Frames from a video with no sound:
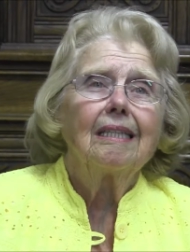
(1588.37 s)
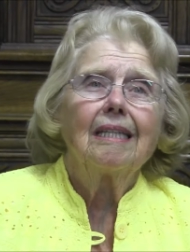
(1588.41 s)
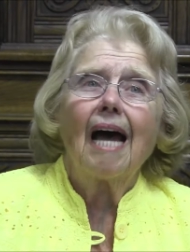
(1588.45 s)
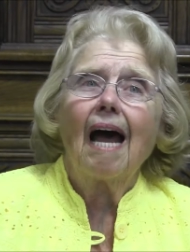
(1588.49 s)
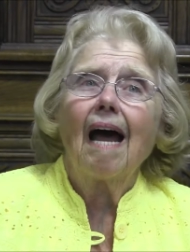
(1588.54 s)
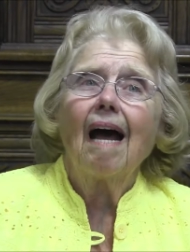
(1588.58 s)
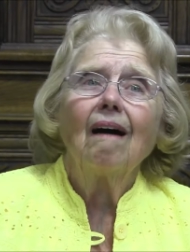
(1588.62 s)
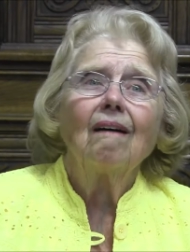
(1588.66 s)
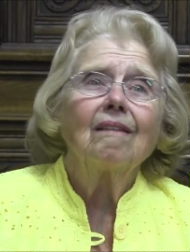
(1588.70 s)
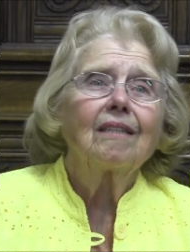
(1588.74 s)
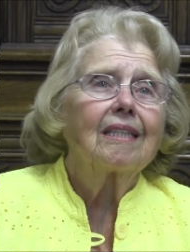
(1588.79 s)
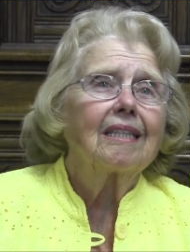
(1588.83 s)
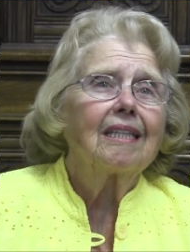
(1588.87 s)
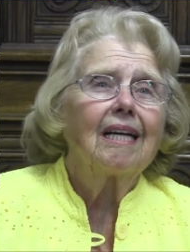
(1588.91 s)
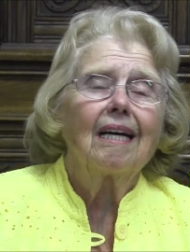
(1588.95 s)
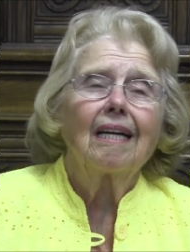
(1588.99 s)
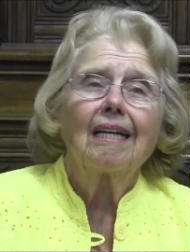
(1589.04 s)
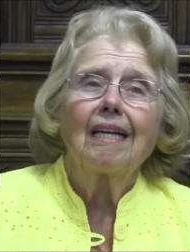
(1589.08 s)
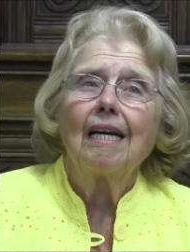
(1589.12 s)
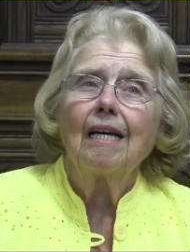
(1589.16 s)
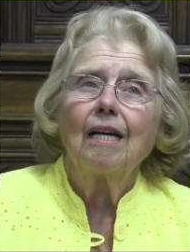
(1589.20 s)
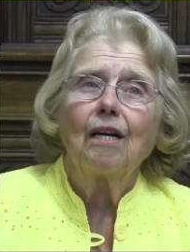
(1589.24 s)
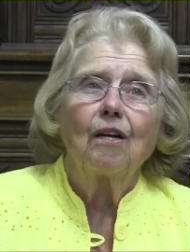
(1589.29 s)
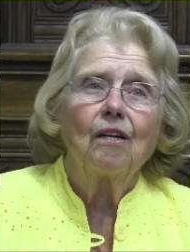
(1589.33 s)
Al said
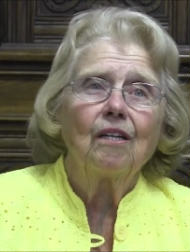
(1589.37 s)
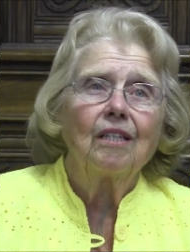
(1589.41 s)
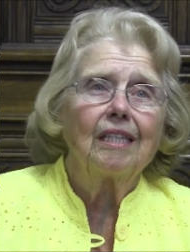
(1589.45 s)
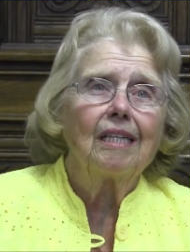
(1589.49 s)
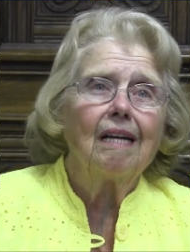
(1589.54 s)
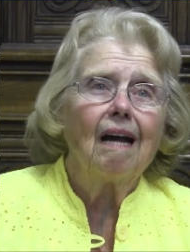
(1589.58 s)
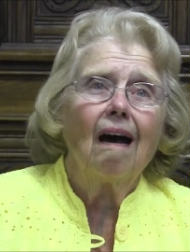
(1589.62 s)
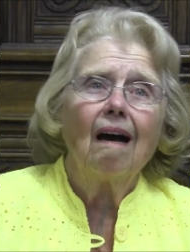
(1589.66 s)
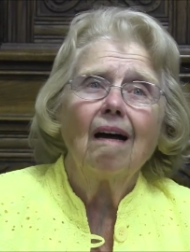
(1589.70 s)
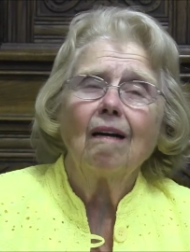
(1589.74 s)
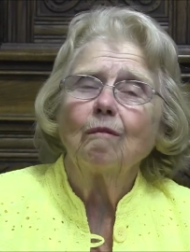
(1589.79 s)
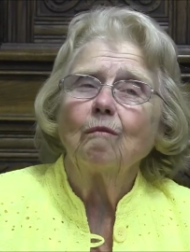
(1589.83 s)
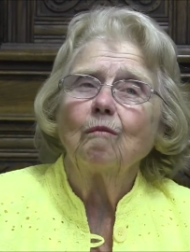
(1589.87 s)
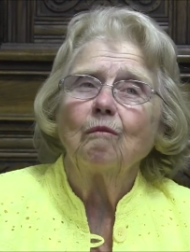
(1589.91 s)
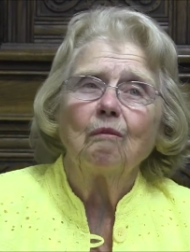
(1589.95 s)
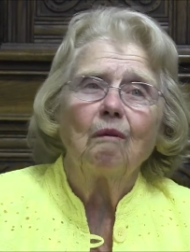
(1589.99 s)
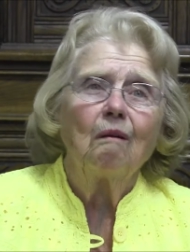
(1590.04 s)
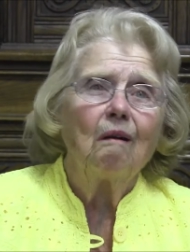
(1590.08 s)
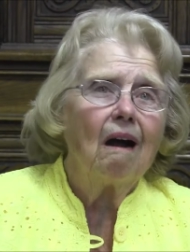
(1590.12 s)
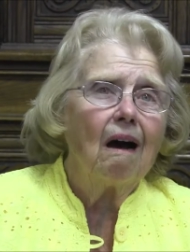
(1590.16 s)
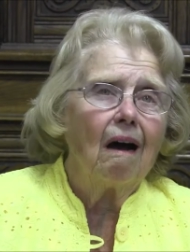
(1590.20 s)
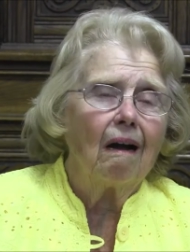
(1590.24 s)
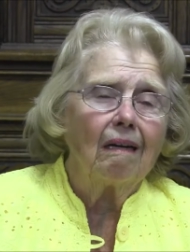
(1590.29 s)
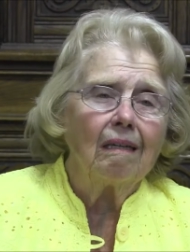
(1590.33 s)
he could not
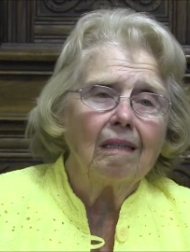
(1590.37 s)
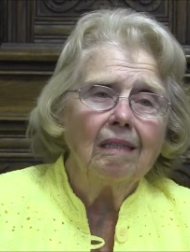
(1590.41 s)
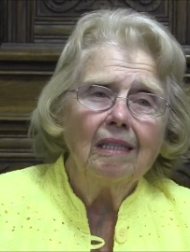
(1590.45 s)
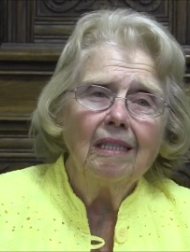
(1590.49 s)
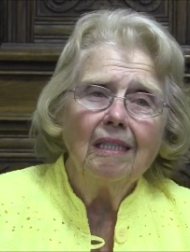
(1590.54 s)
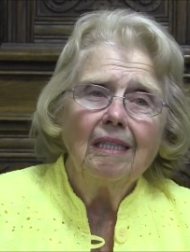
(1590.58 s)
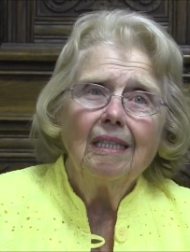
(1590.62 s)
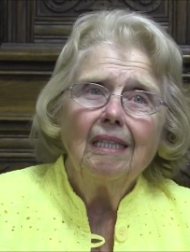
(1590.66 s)
run,